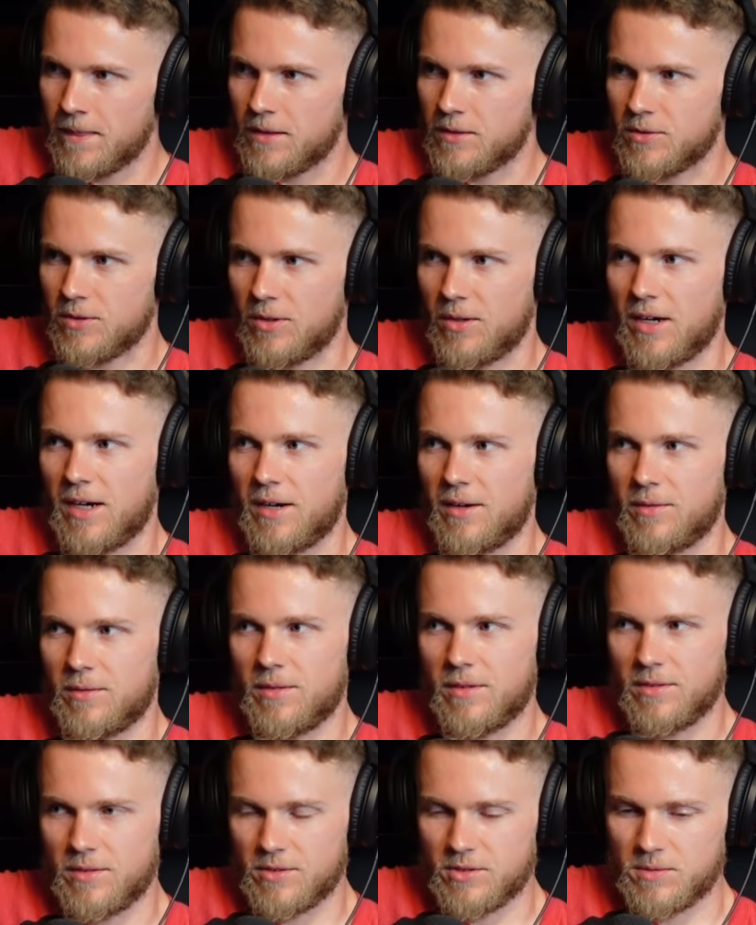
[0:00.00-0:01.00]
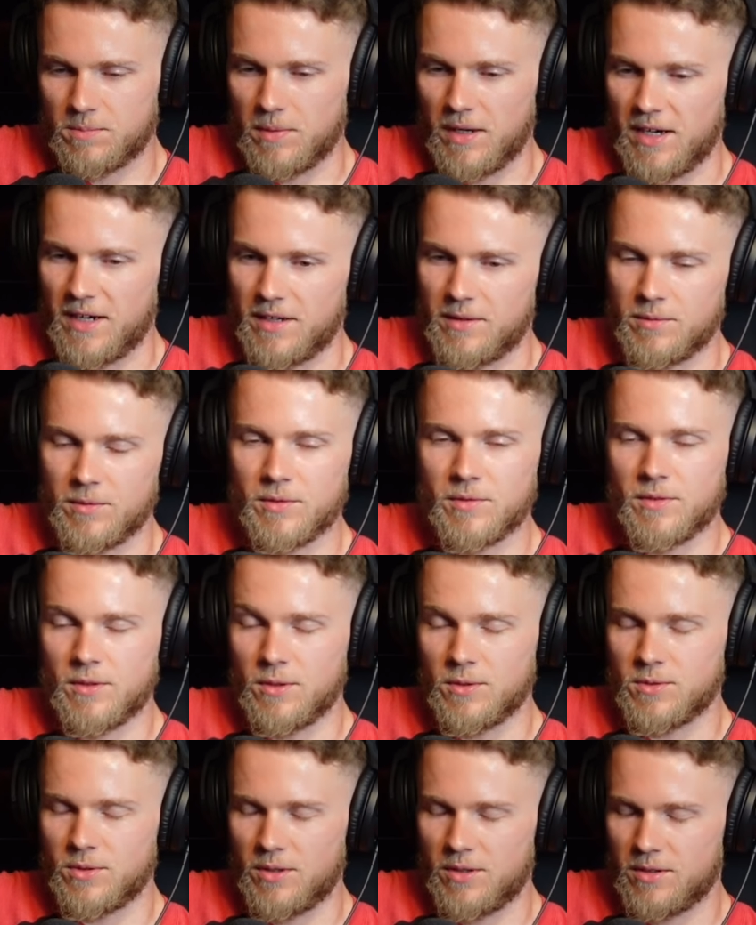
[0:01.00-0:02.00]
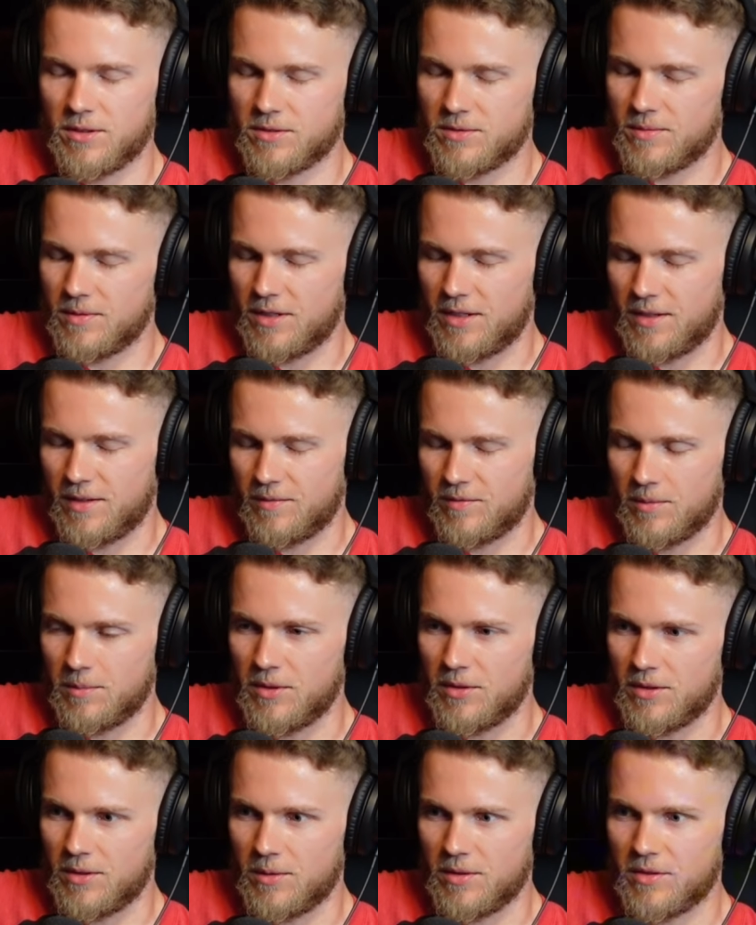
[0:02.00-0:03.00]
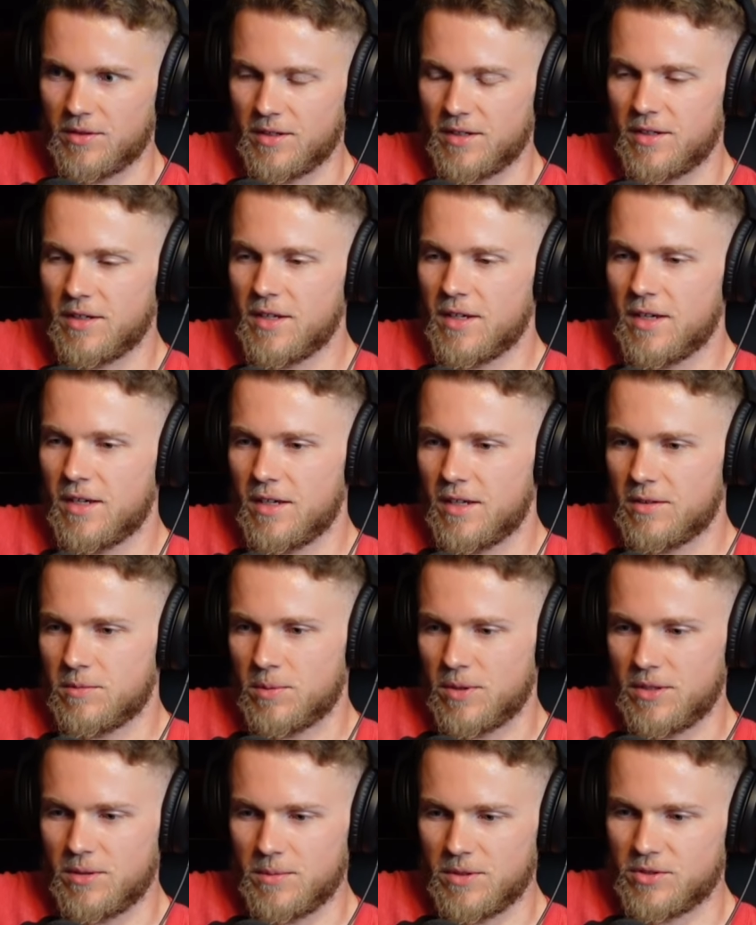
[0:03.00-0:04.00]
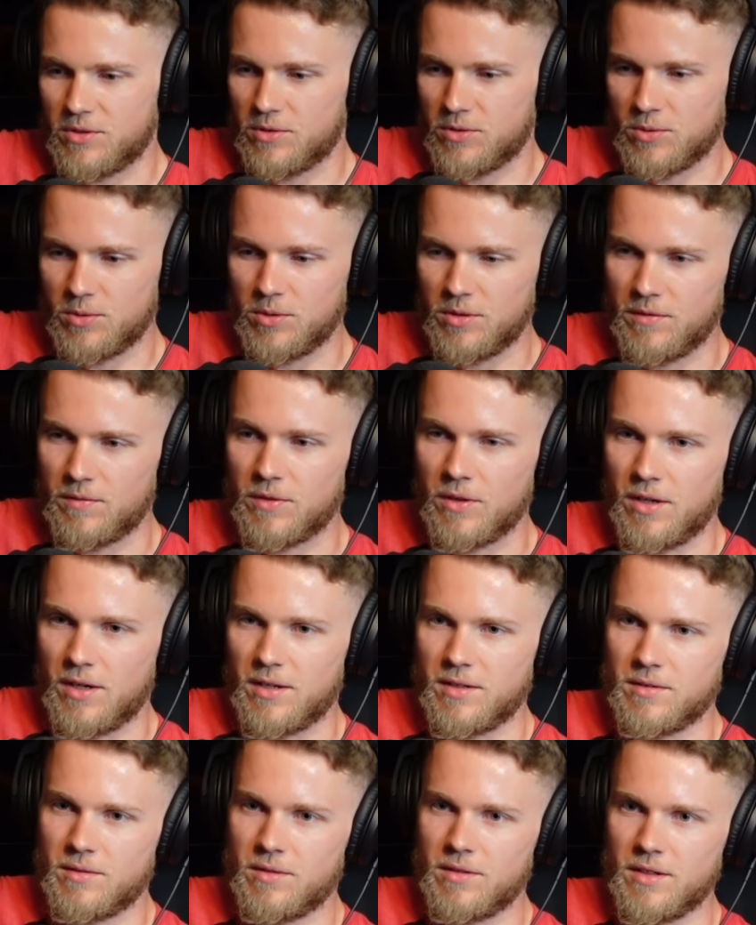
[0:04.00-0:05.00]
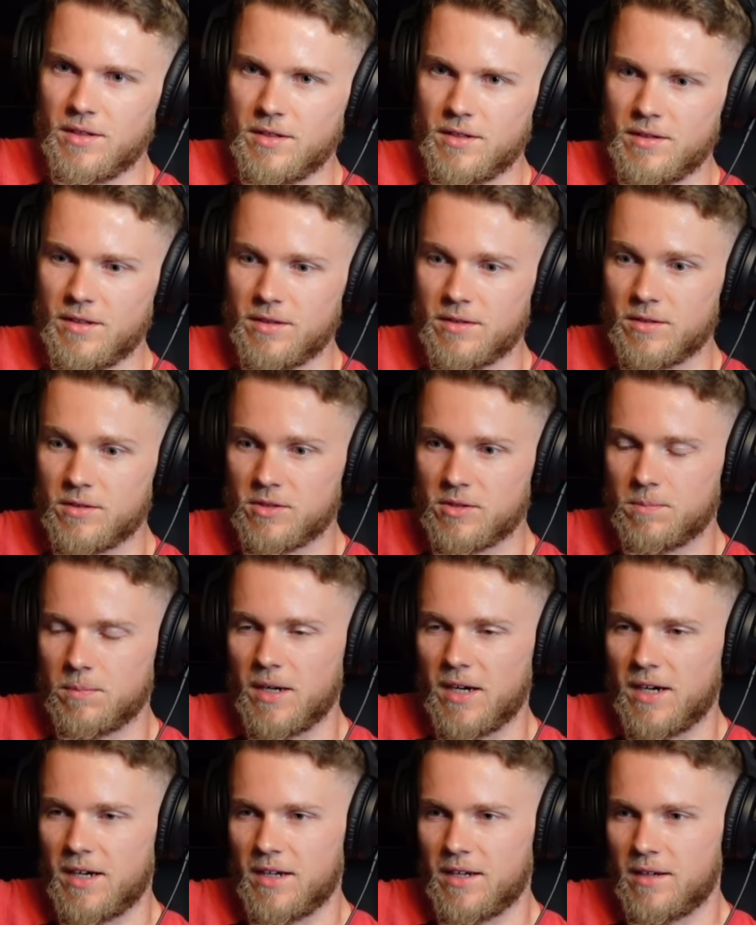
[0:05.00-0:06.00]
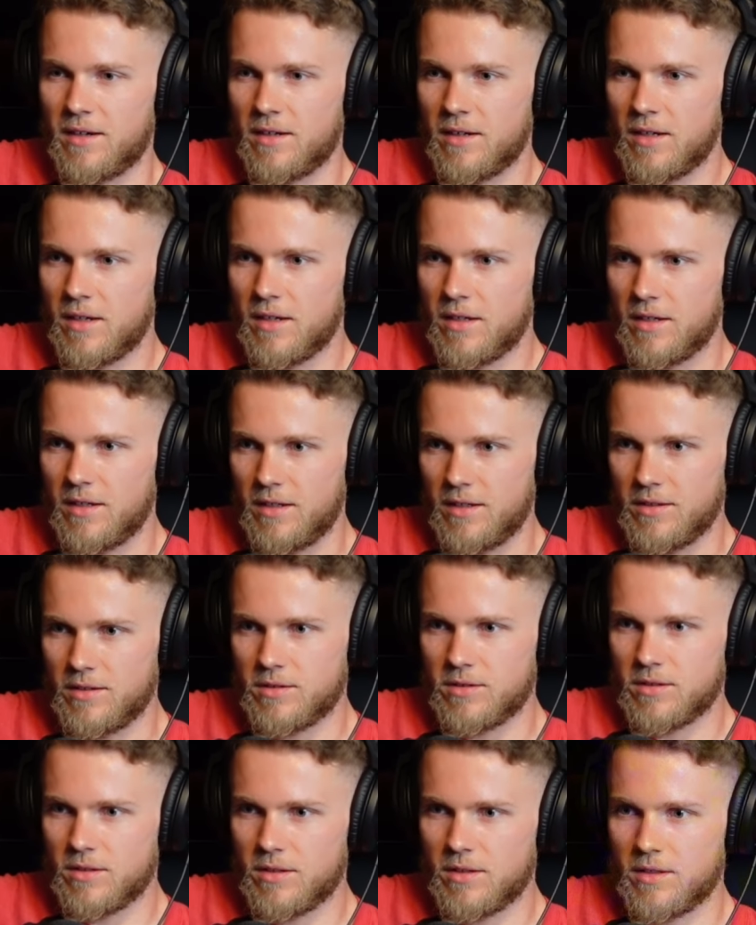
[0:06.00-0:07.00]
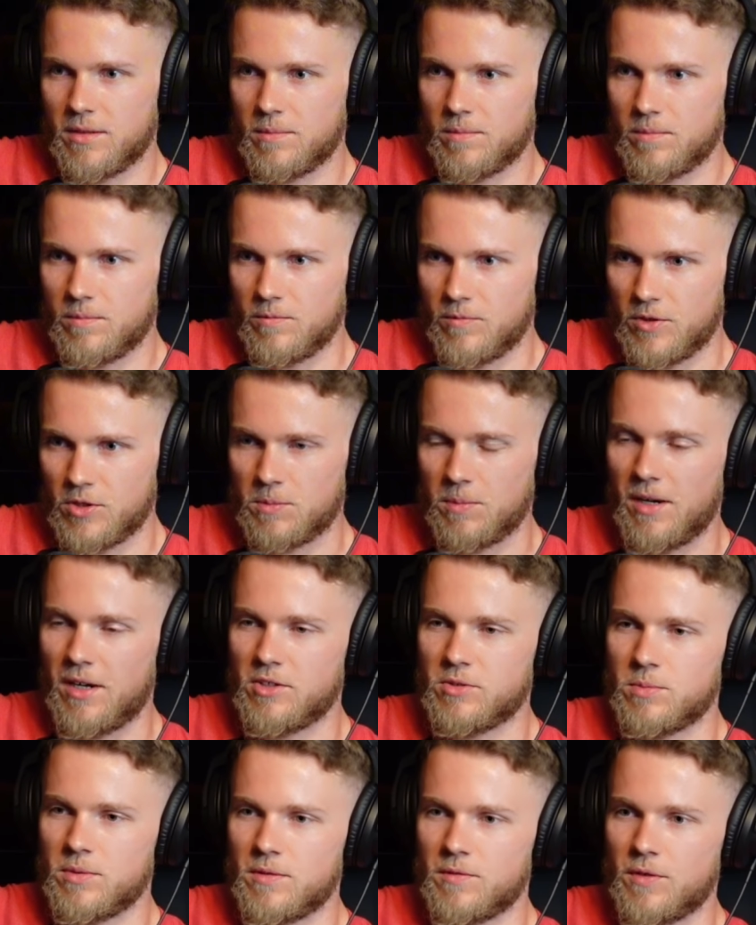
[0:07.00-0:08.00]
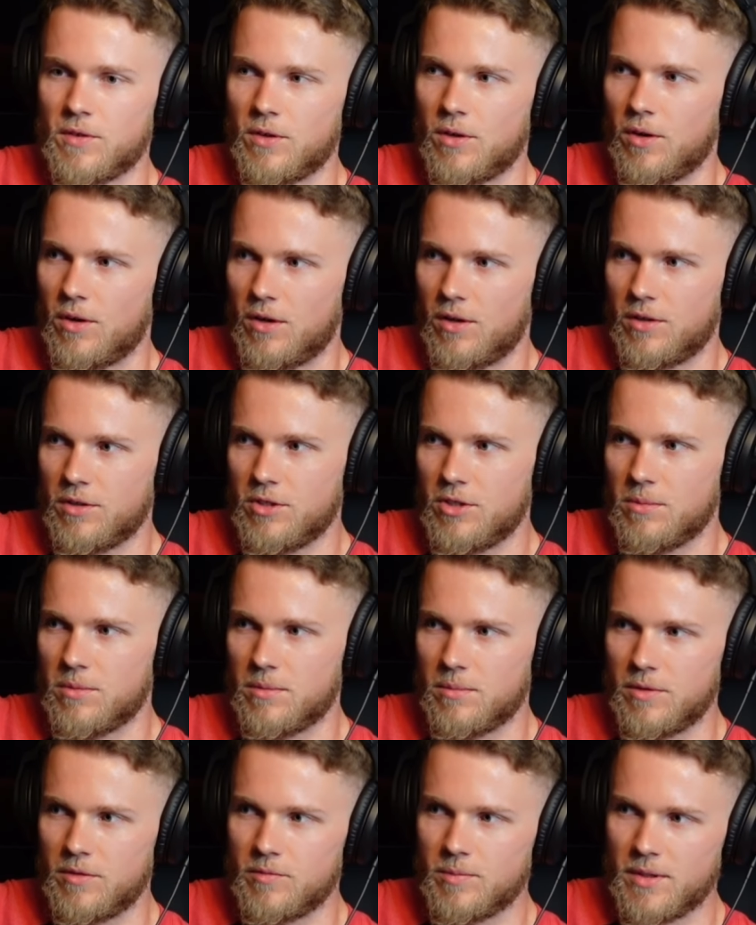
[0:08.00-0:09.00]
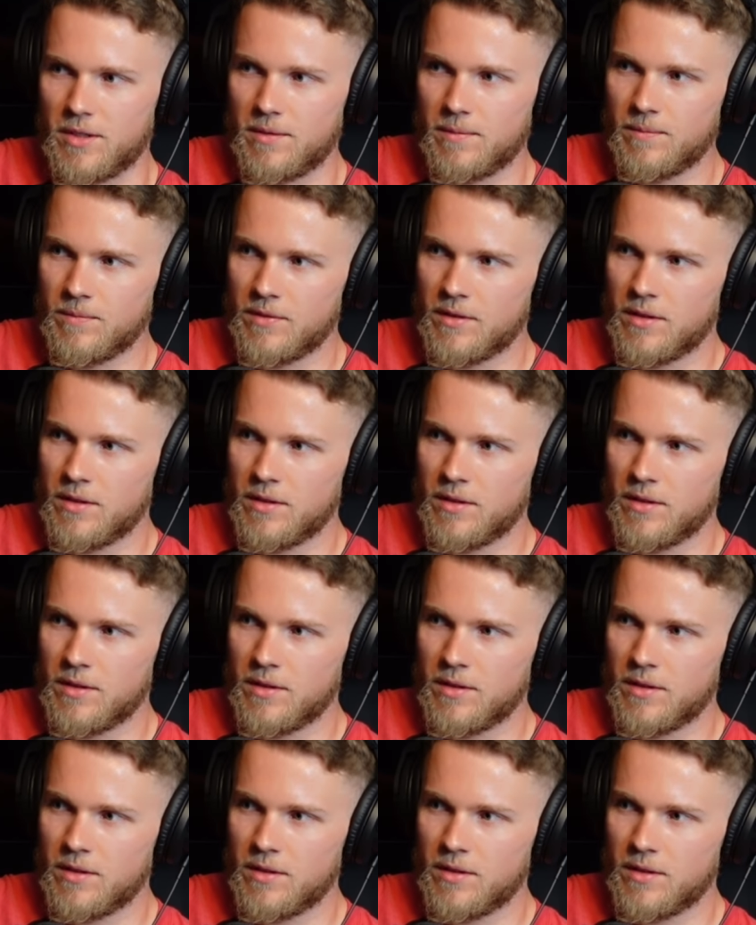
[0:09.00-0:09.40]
So how the spine, with those who aren't familiar with it, it's pretty much a school of thought thinking that the spine is responsible for all human movement.